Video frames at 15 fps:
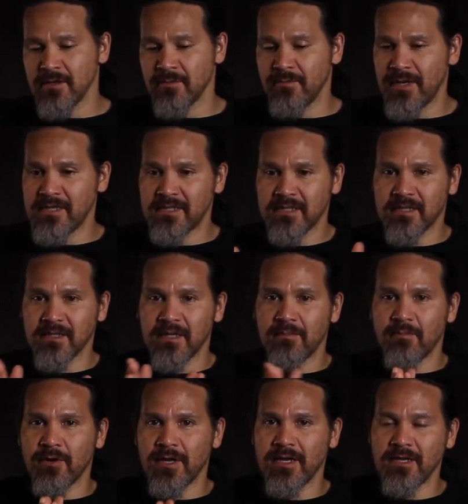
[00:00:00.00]
You're basically
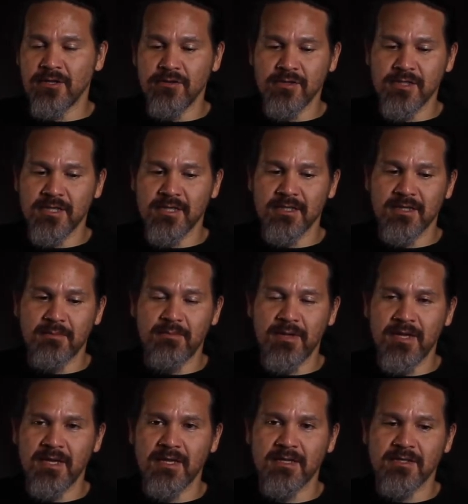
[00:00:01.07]
using the
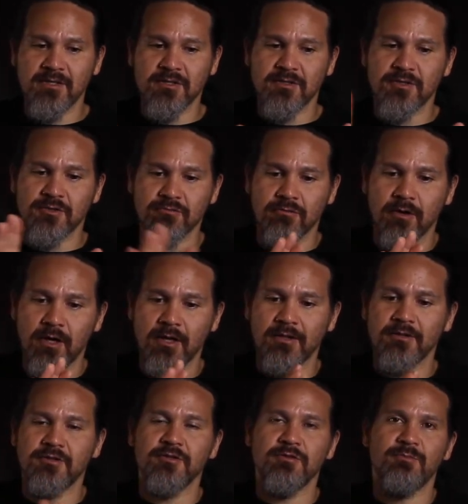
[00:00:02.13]
pin to draw
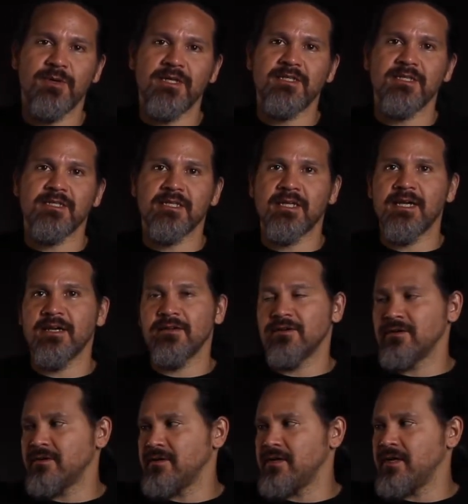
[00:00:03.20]
the two pieces
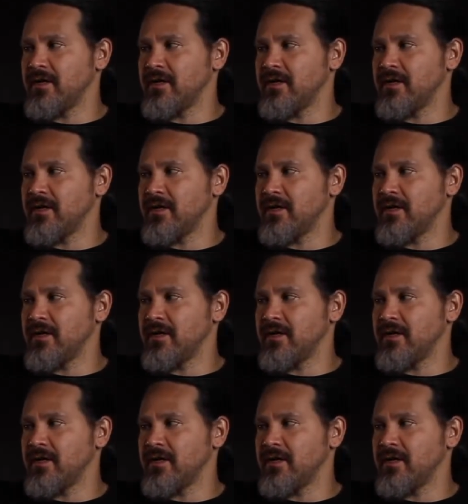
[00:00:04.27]
together